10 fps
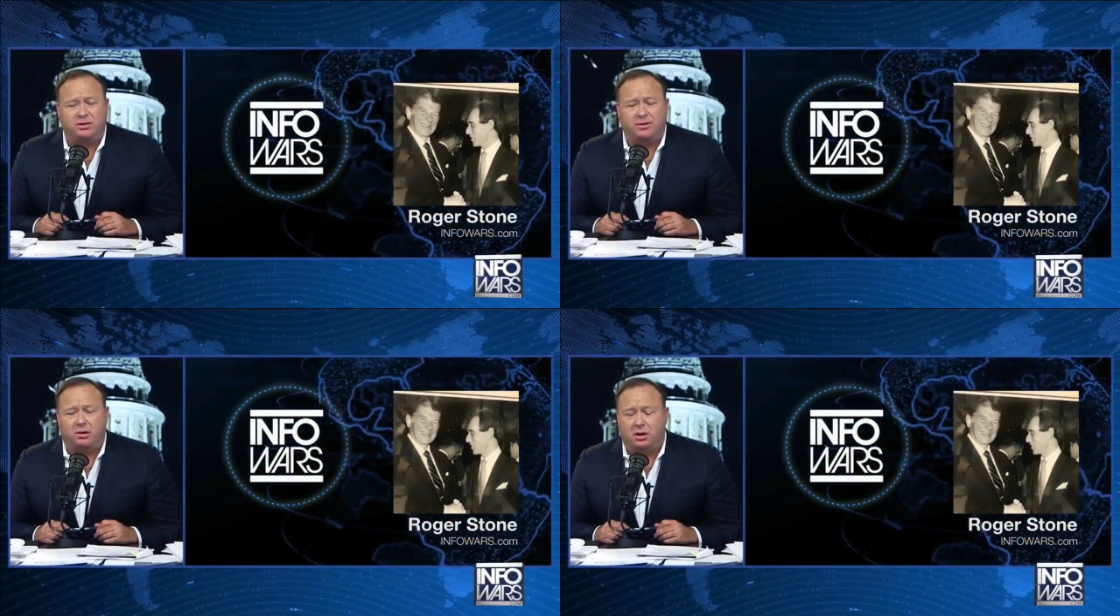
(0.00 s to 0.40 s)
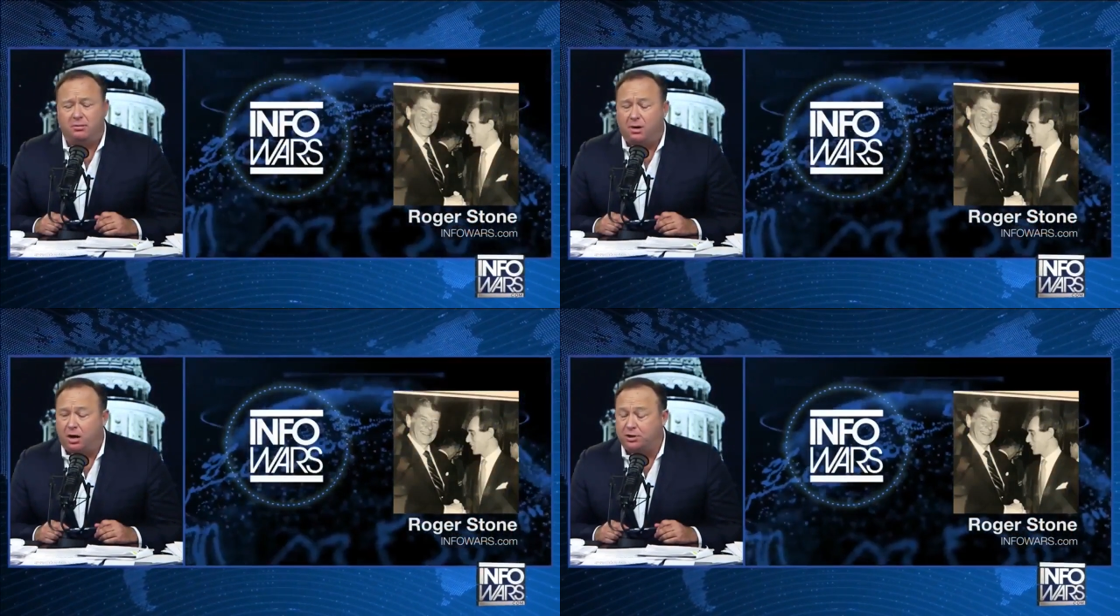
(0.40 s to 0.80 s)
of good are on the
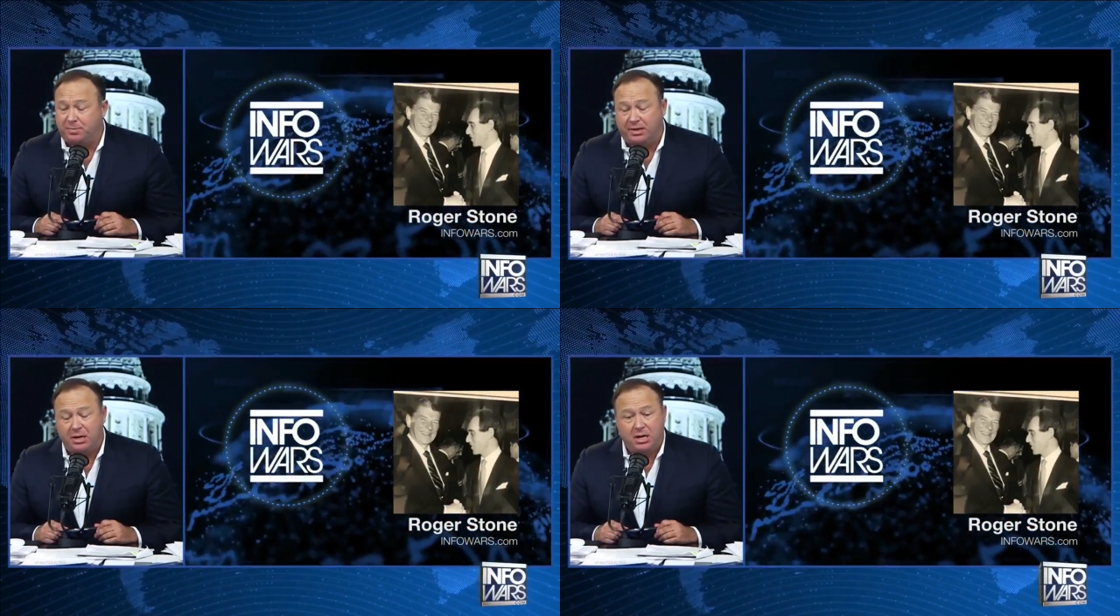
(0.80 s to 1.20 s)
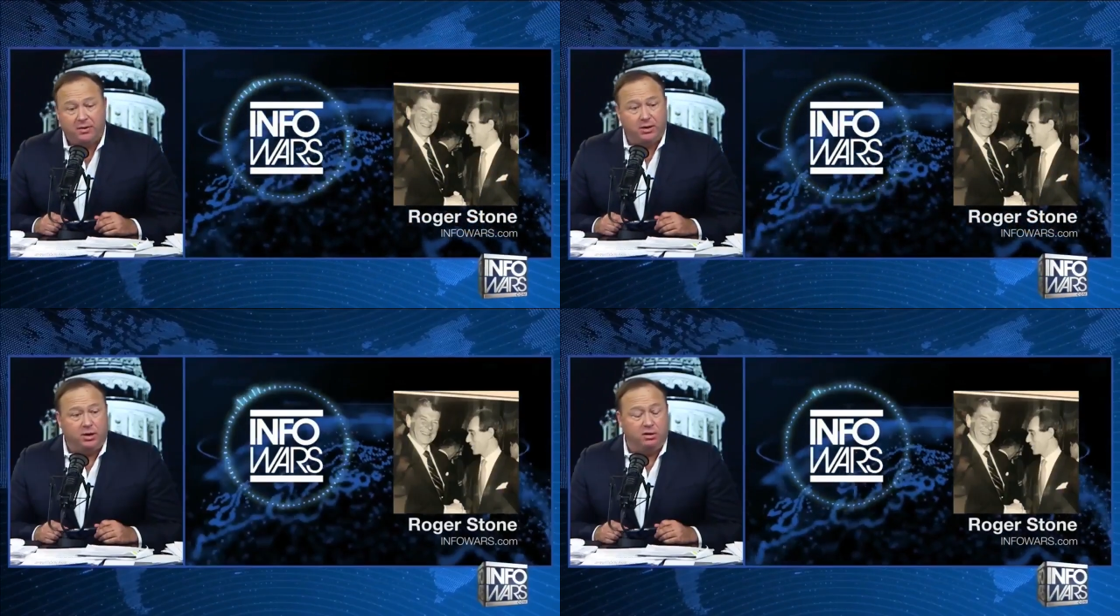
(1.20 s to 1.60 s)
march, but
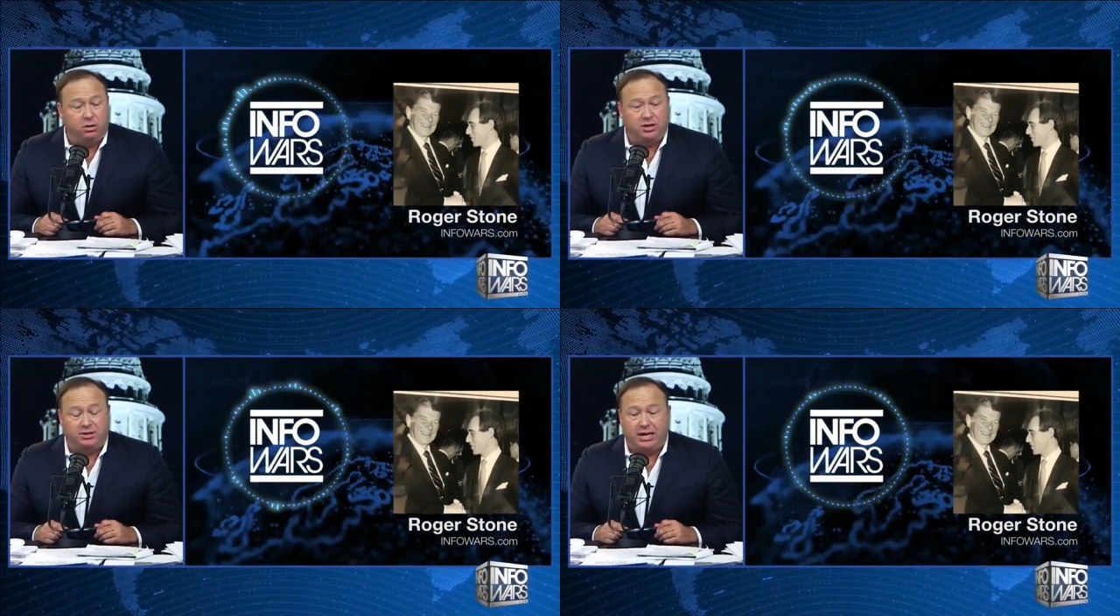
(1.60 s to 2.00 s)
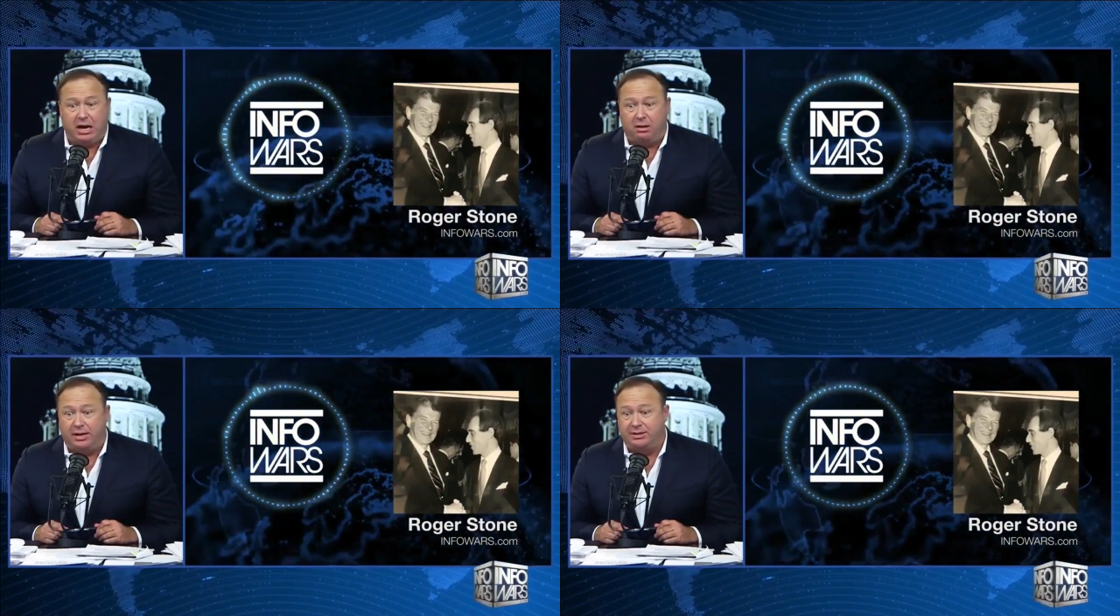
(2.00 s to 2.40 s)
the hubris, the
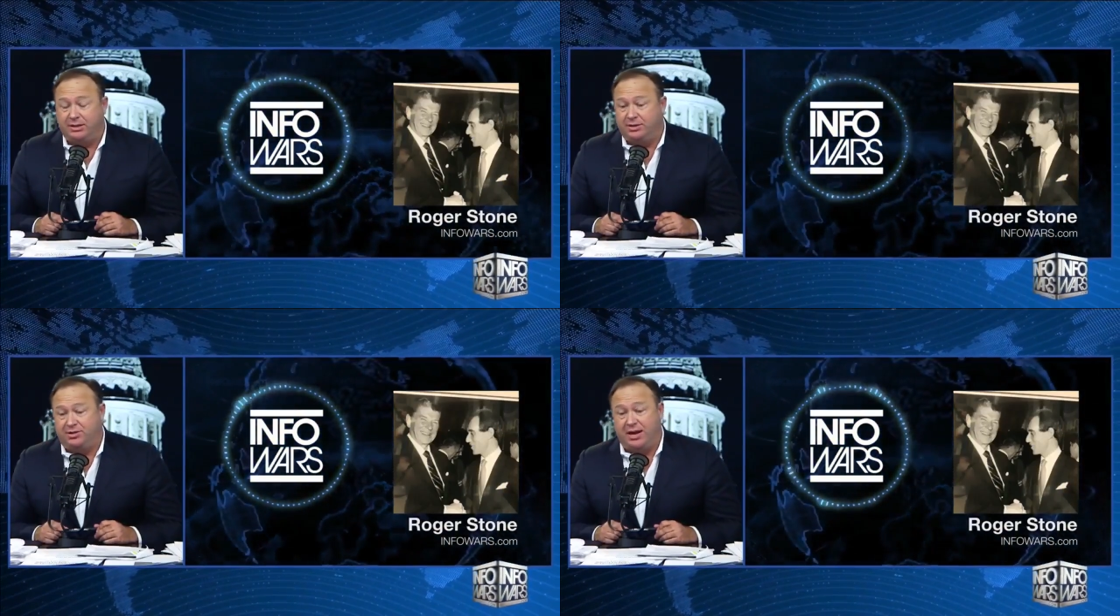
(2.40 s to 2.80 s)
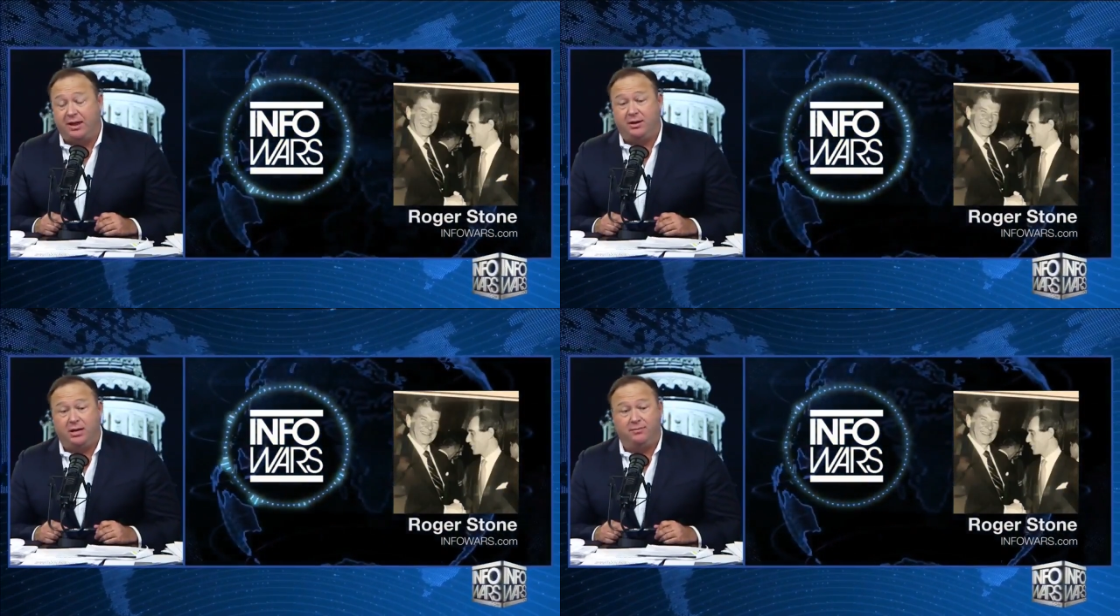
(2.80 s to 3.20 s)
arrogance, the
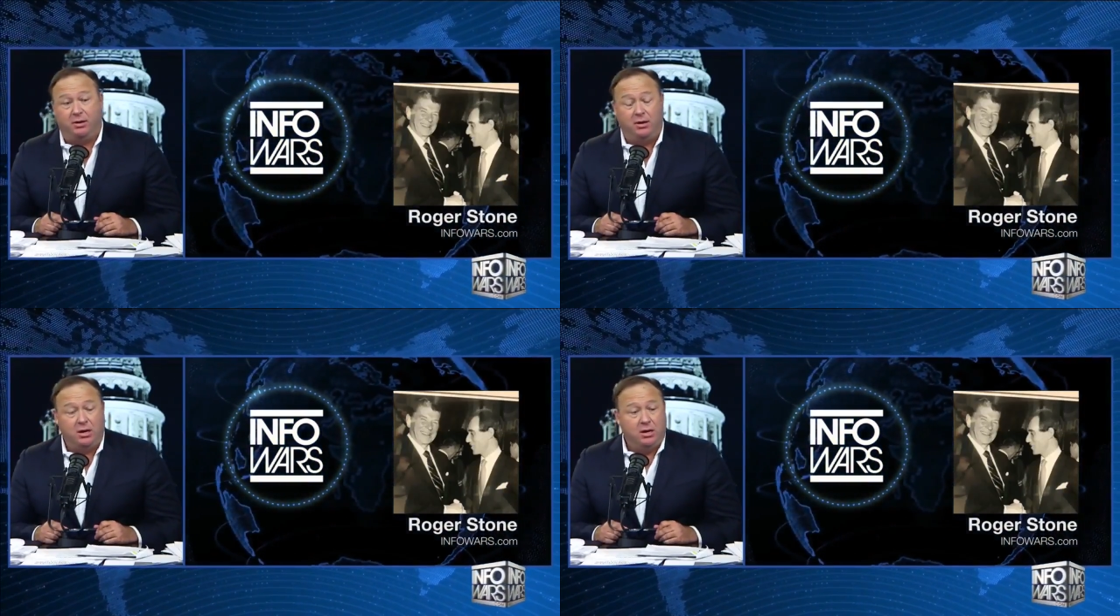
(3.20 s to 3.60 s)
insanity of the